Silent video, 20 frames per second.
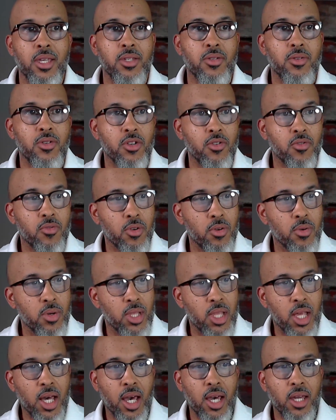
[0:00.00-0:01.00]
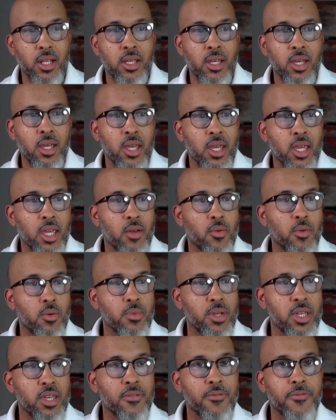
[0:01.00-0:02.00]
It's going to grow a lot. And
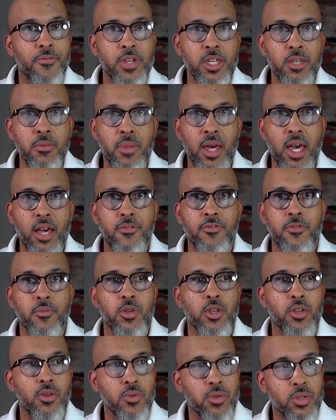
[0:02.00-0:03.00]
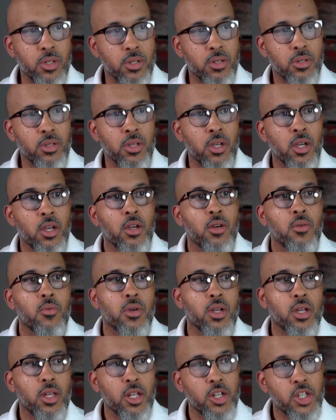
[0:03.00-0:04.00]
when we get feedback from users,
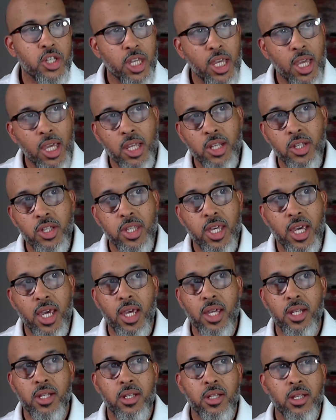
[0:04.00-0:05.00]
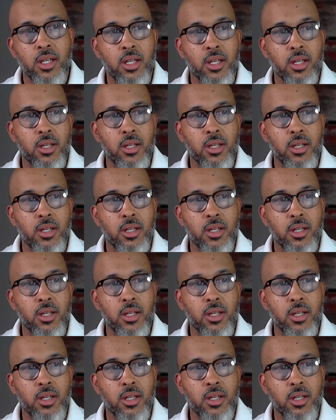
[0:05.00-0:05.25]
we're going to change that